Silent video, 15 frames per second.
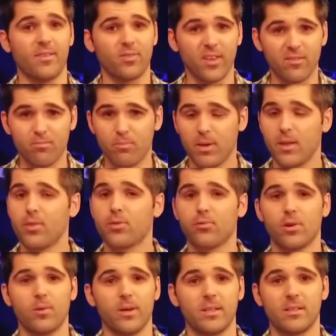They've been
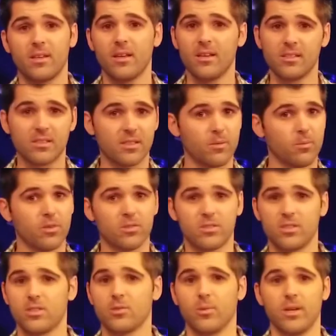through it, similar
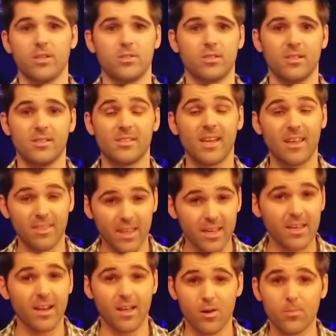situations, and they
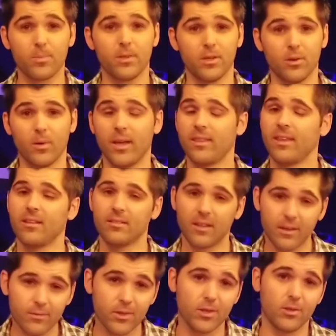can help you, and they
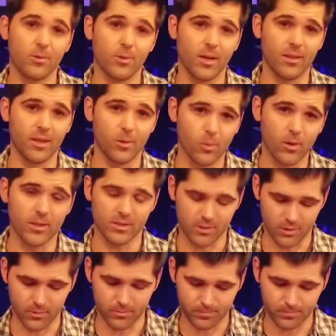love you, and they want to.